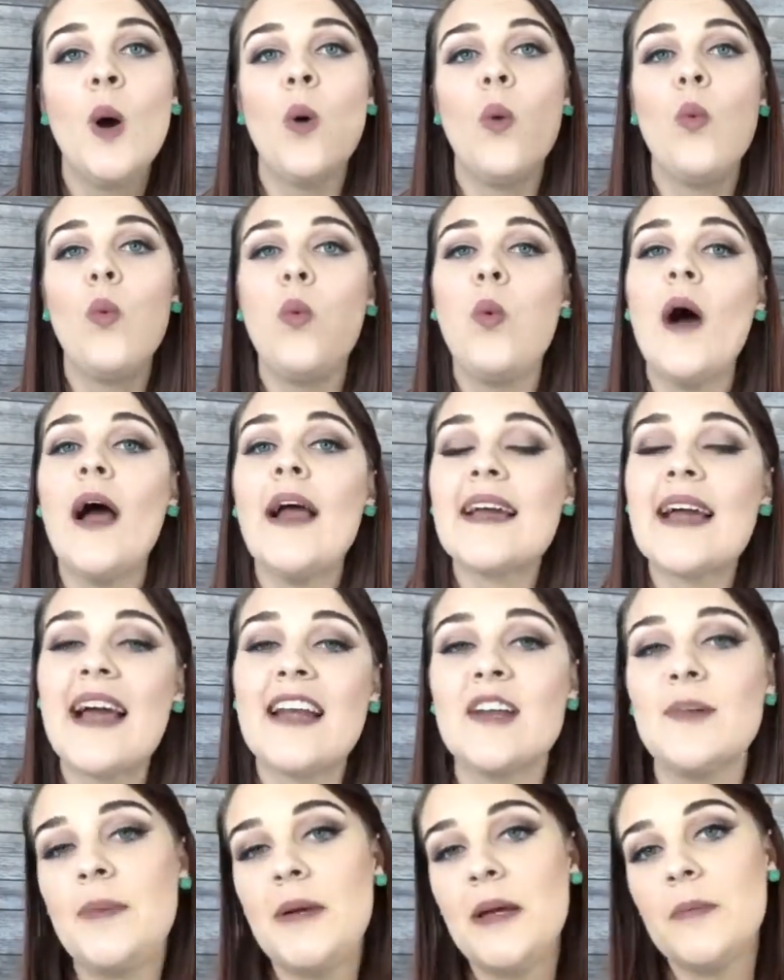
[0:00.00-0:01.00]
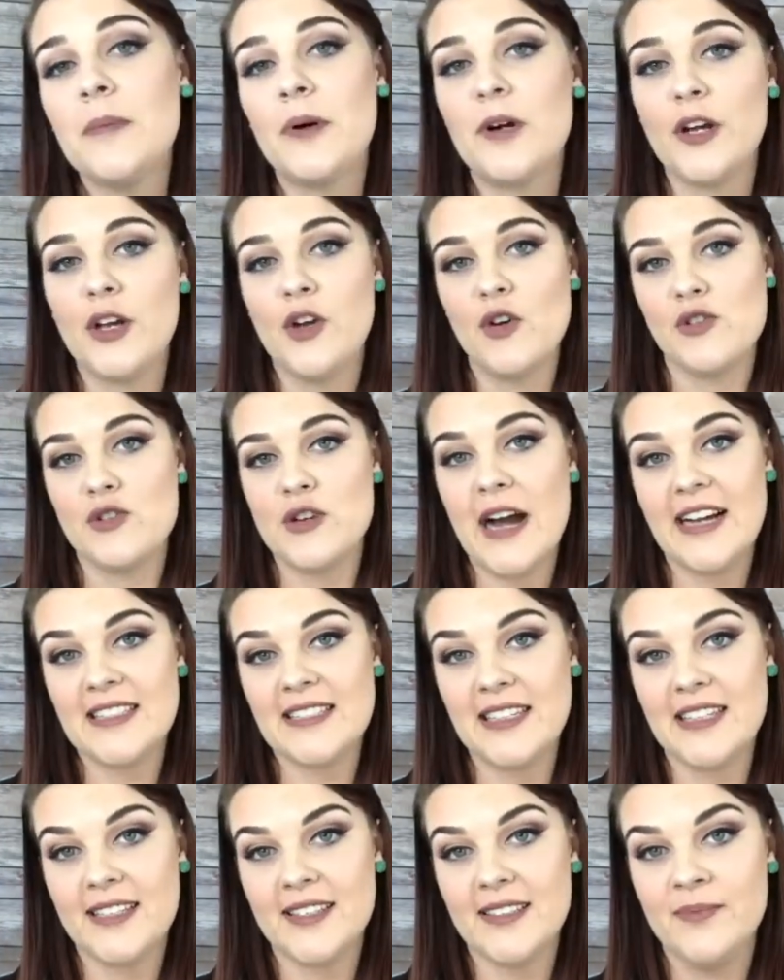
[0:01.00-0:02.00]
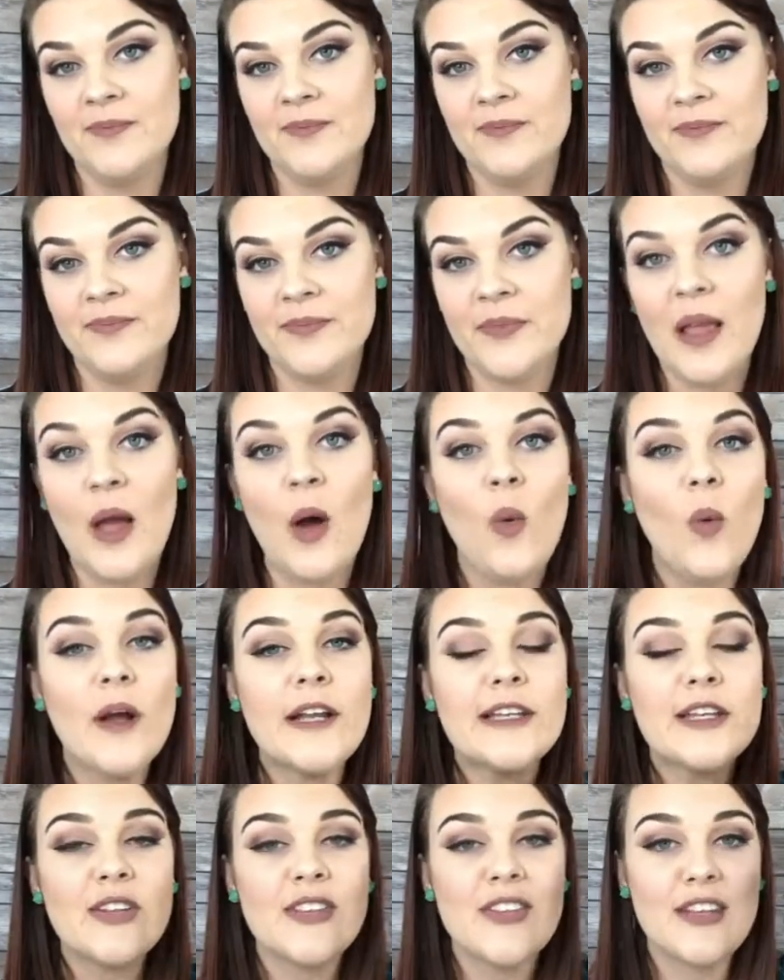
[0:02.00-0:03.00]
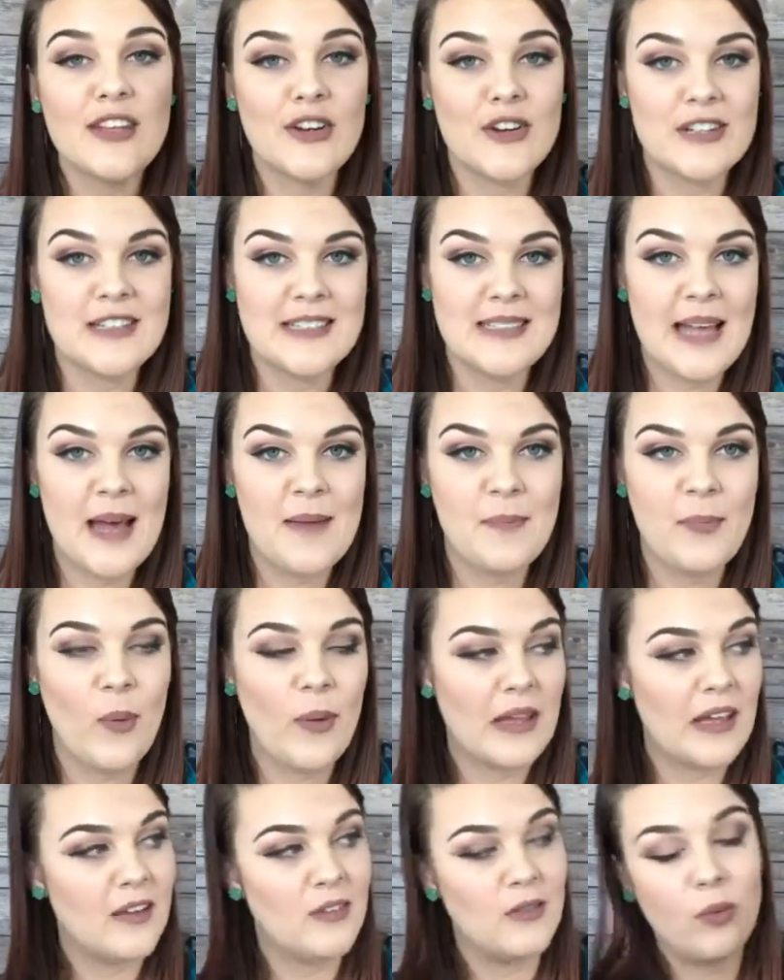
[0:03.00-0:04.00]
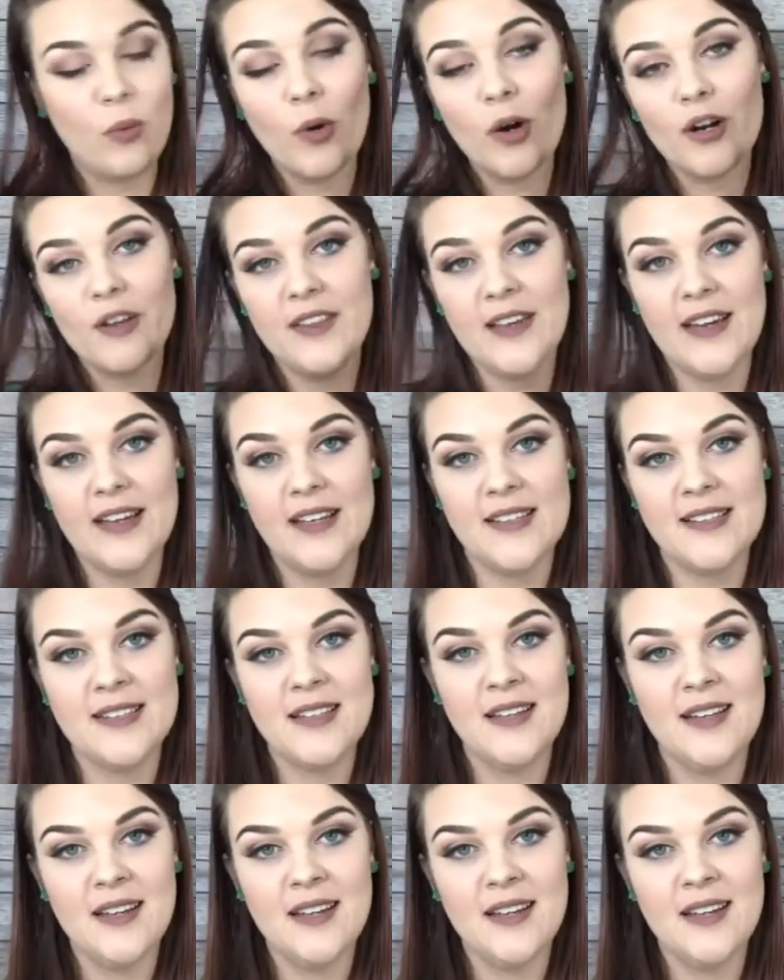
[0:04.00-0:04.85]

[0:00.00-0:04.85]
what kind of people are you attracting? What do you think your set point of worth is?